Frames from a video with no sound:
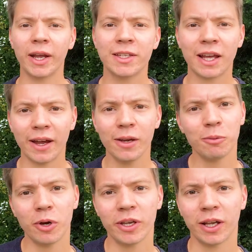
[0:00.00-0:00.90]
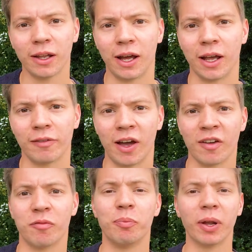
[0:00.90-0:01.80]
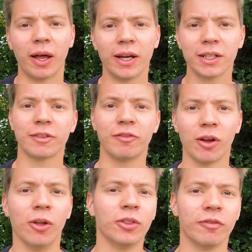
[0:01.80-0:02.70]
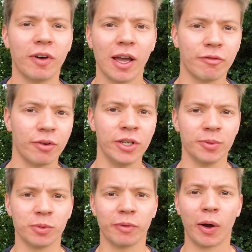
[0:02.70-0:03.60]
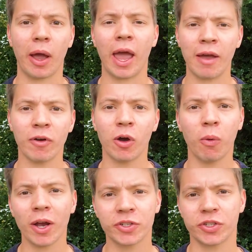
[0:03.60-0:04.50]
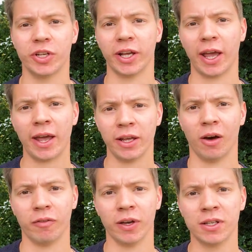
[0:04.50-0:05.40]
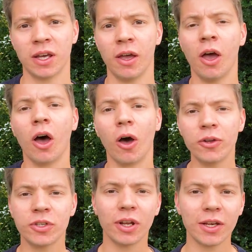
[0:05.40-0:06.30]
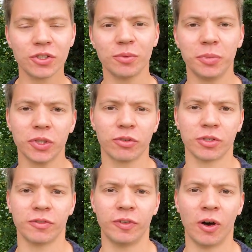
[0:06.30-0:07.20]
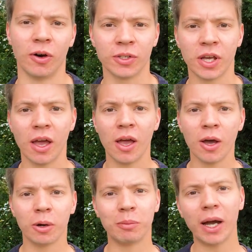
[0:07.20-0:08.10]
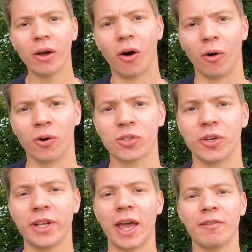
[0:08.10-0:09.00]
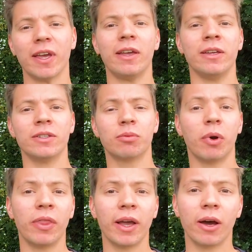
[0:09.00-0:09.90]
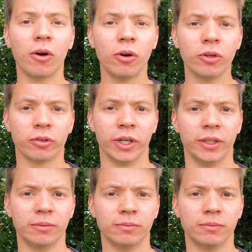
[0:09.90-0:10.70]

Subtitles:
entire working life, I have blindly followed the five freedoms without ever questioning any of it, until I stumbled across a thought. My hawks only ever eat when they are hungry.